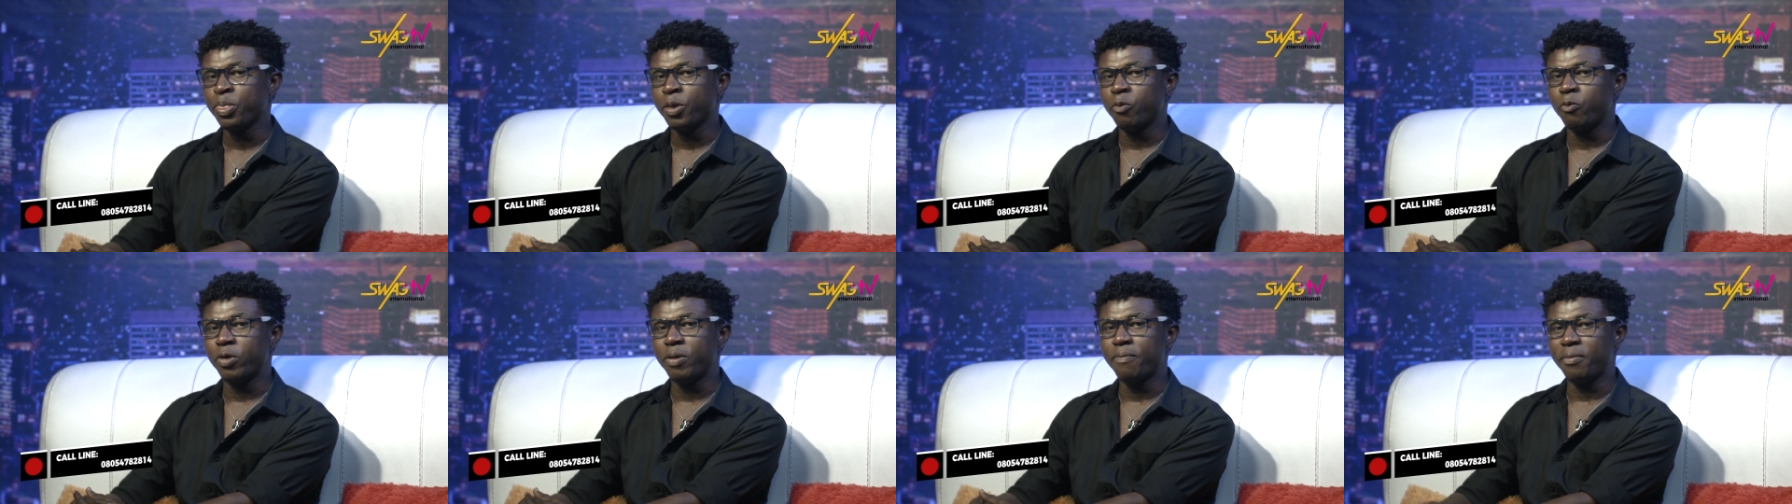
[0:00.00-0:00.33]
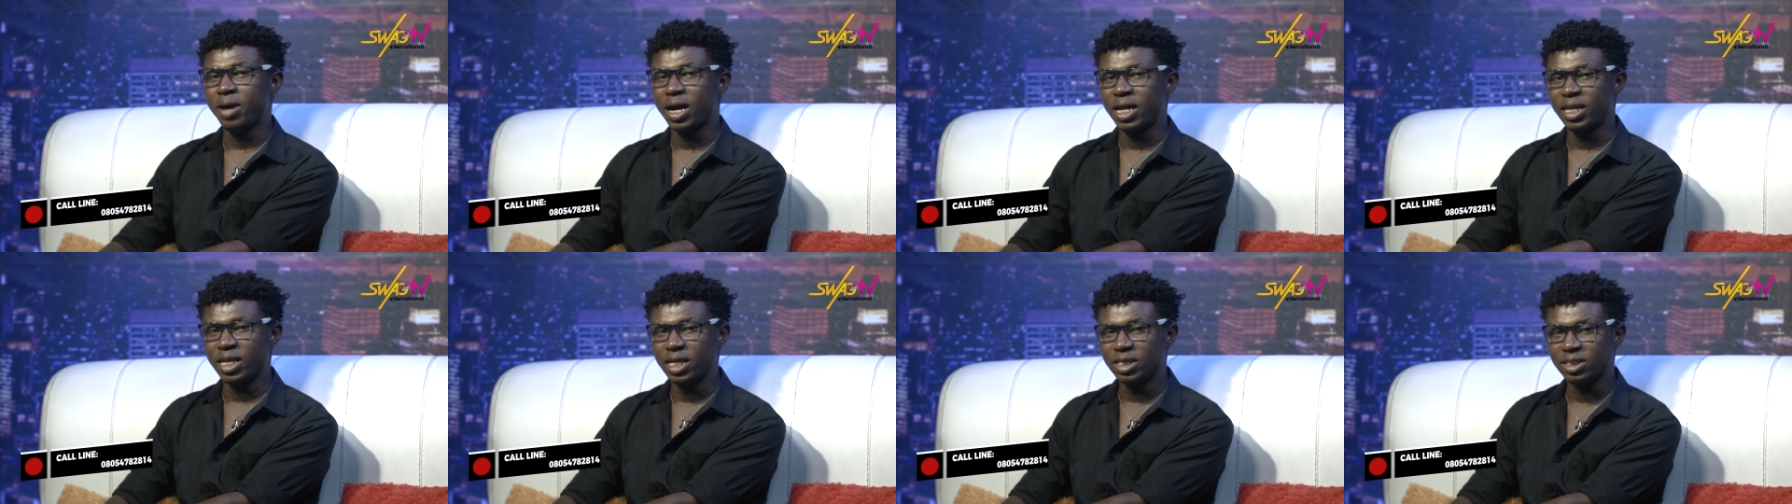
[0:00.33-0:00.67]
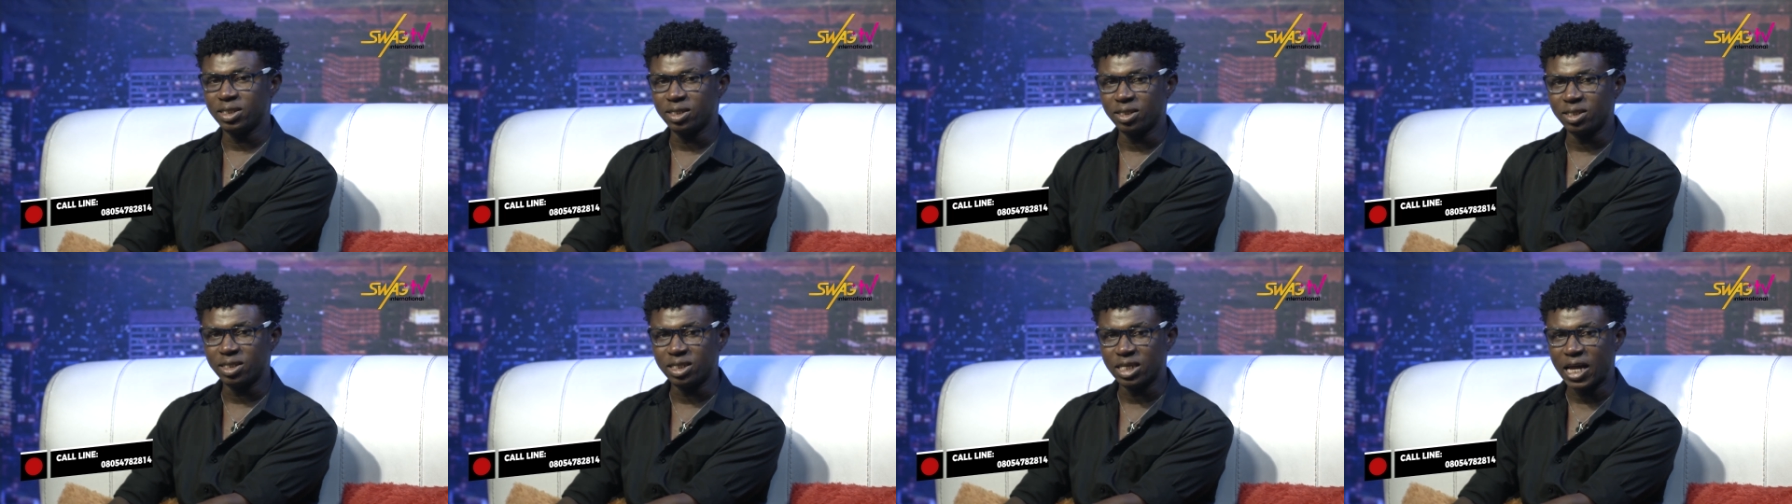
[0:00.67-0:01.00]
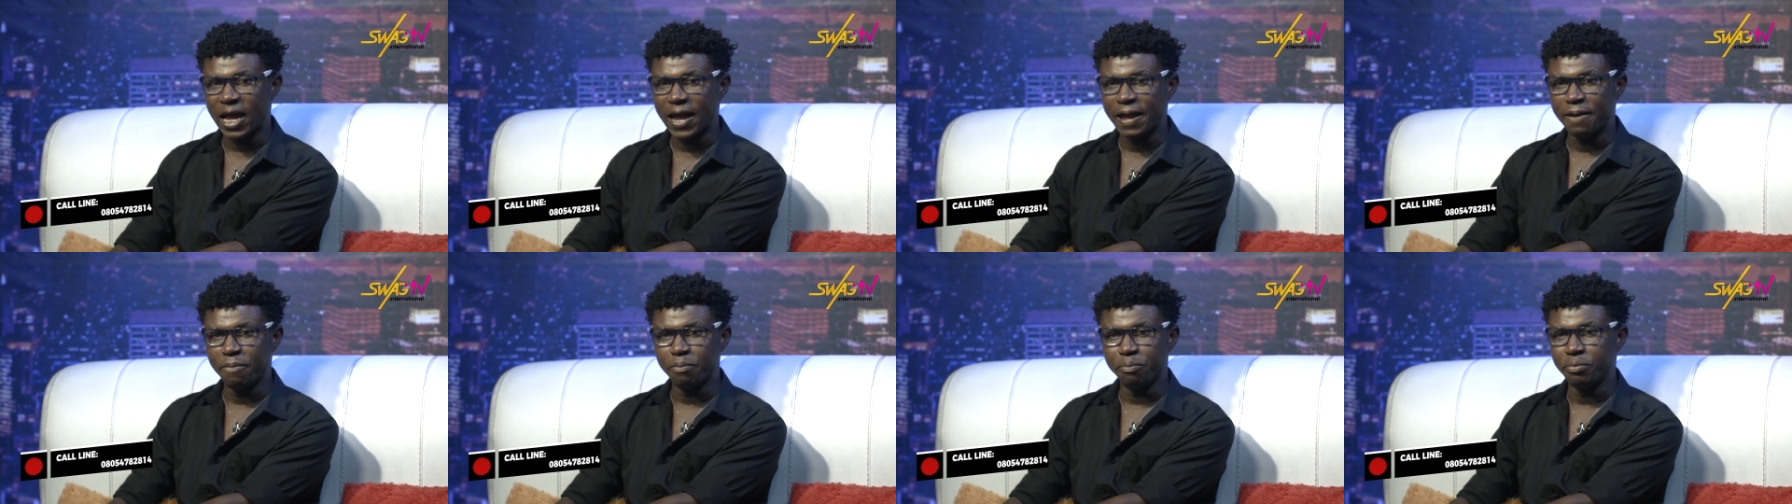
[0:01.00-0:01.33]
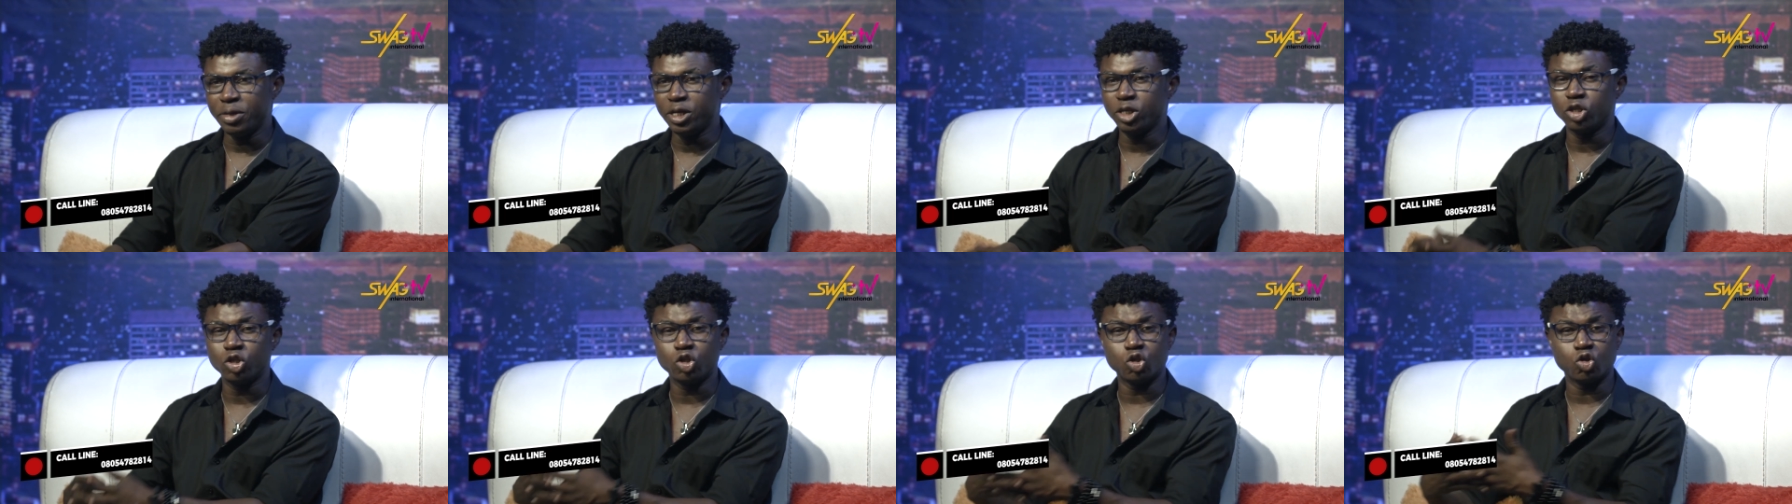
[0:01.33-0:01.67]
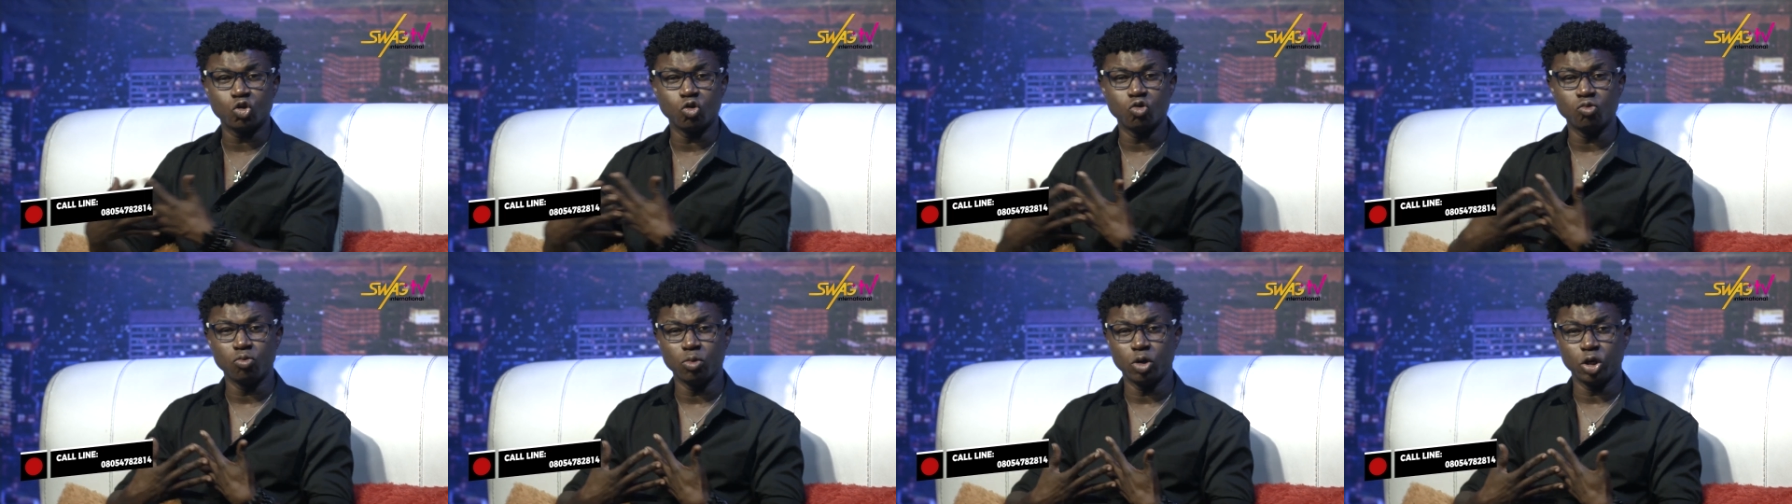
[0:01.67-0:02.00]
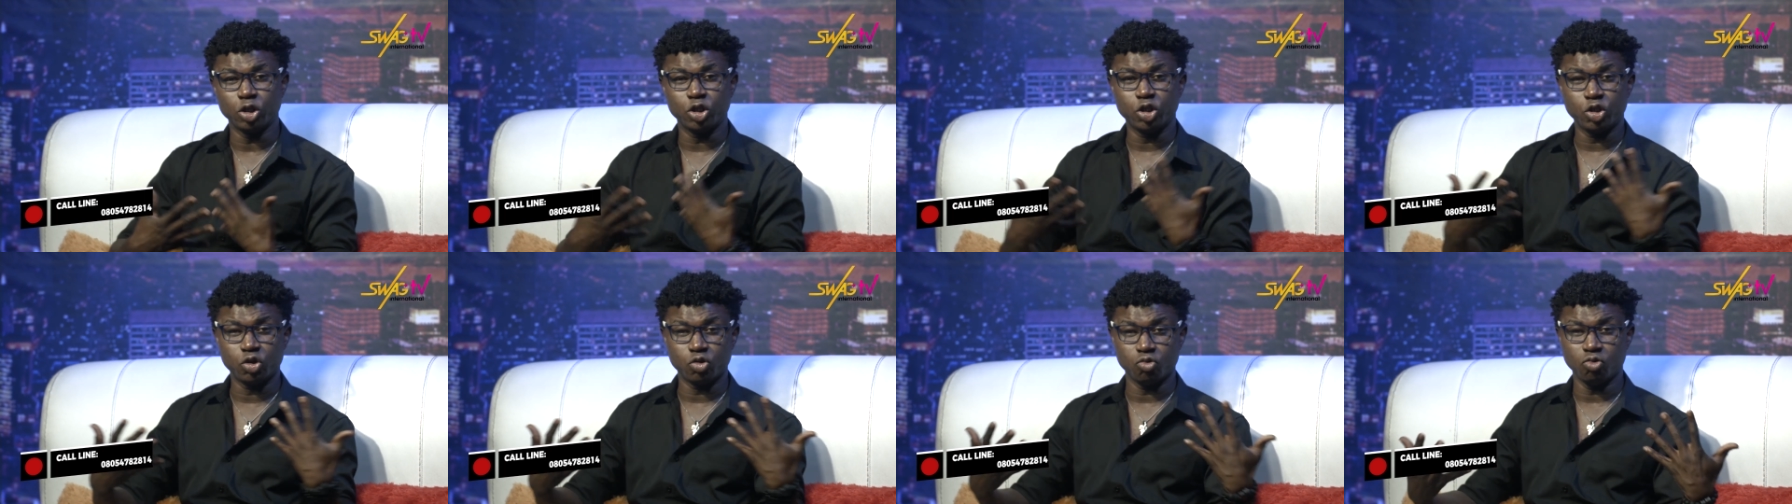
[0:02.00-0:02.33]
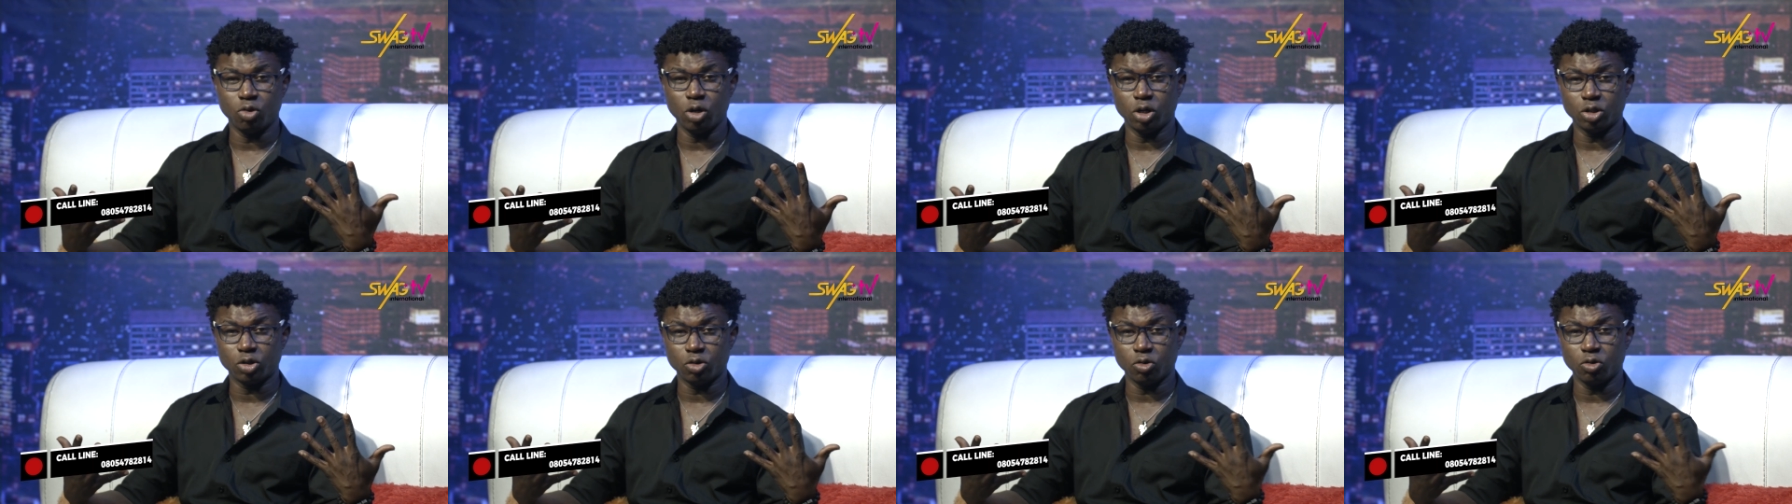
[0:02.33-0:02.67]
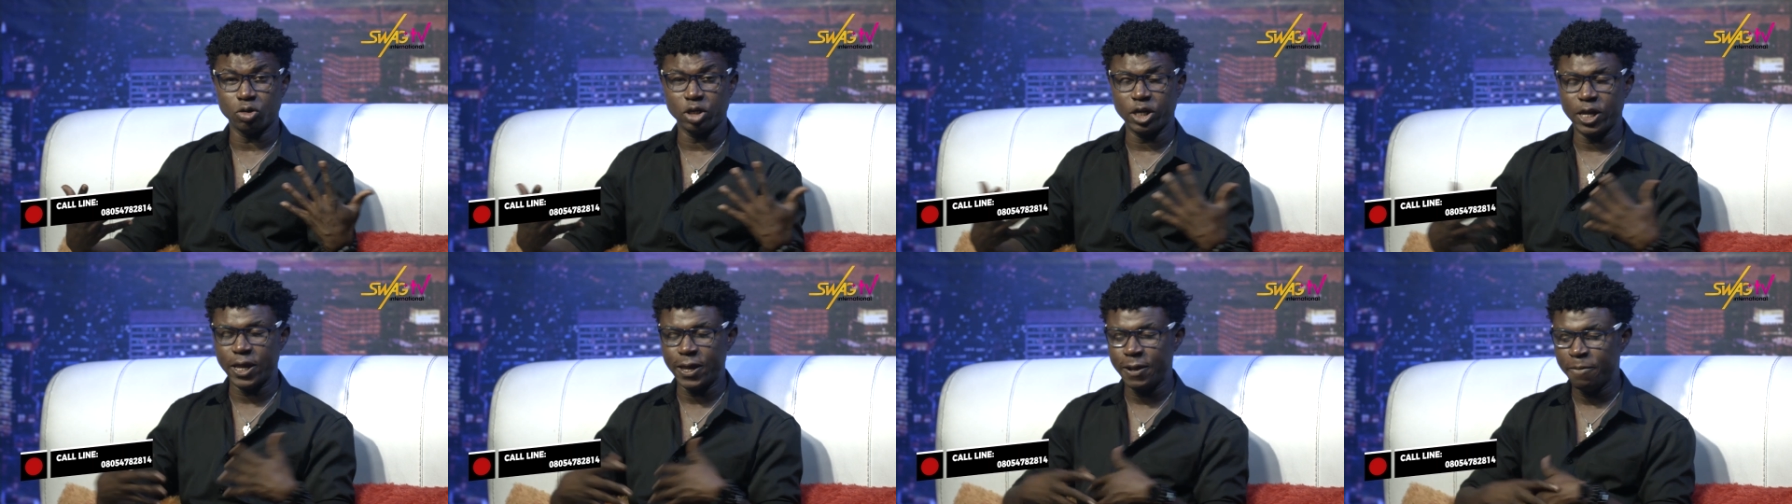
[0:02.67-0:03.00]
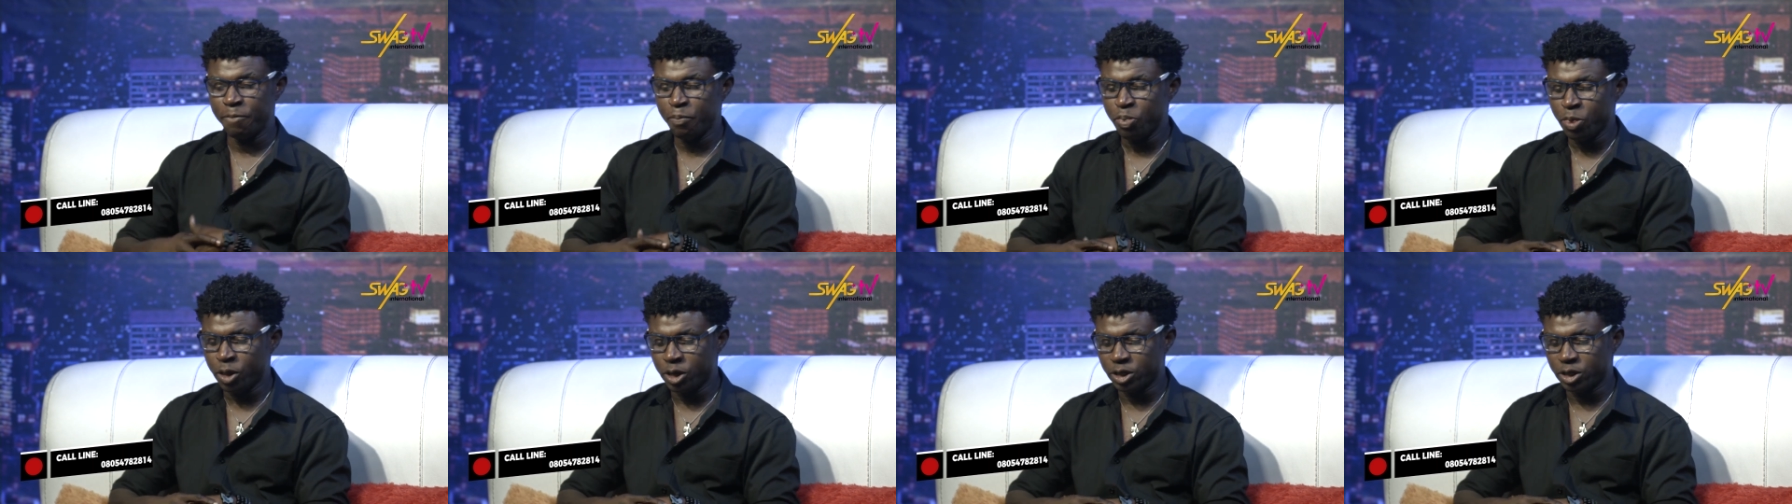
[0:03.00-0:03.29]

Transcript: we manage the time means so much to us okay